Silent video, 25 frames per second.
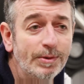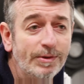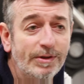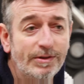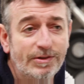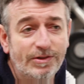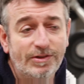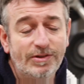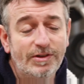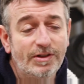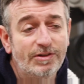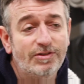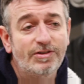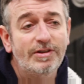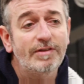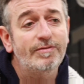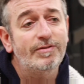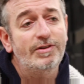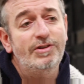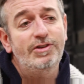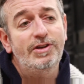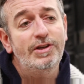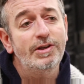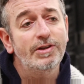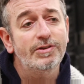the
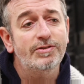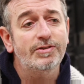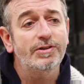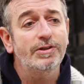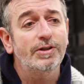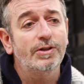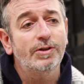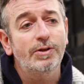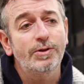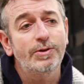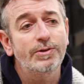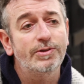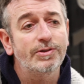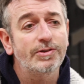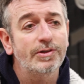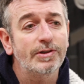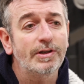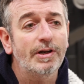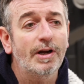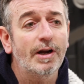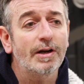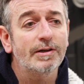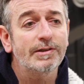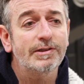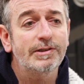7 years includes an
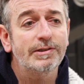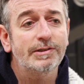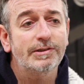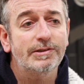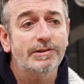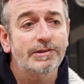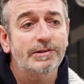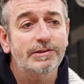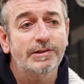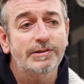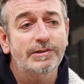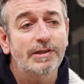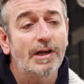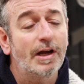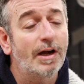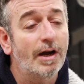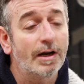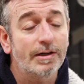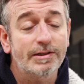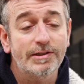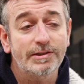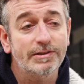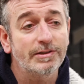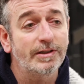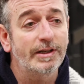
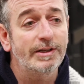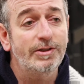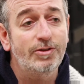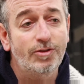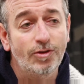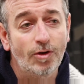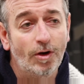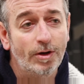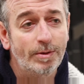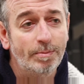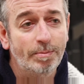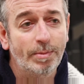artist like John